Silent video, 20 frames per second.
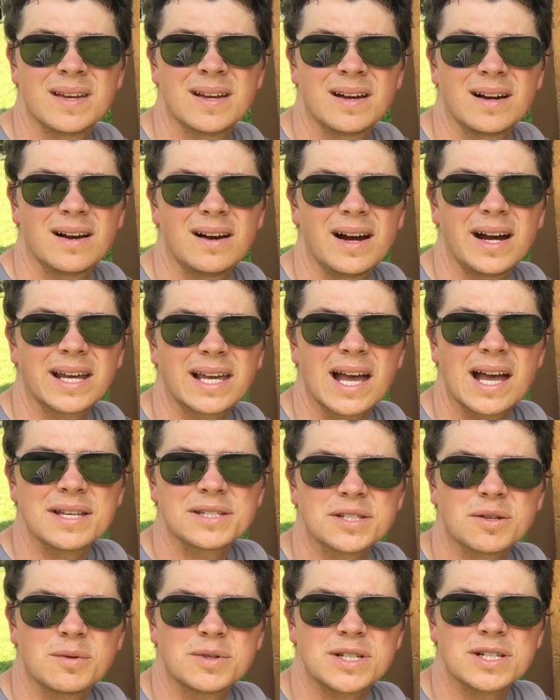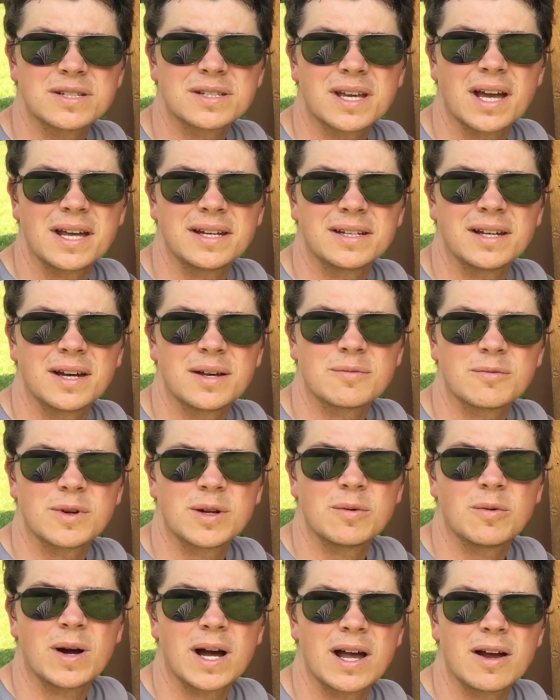All right guys, so we just got done
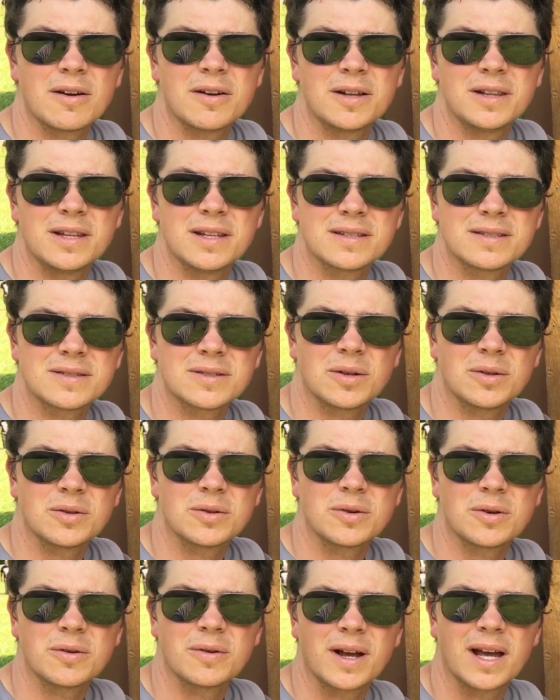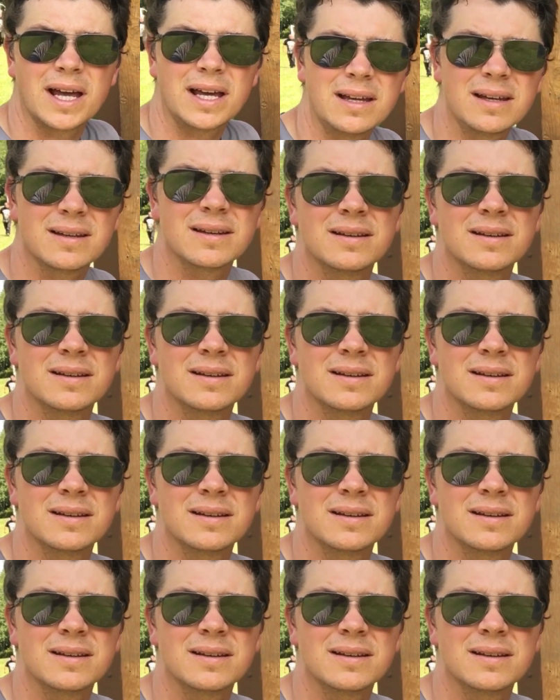rewiring this solar array.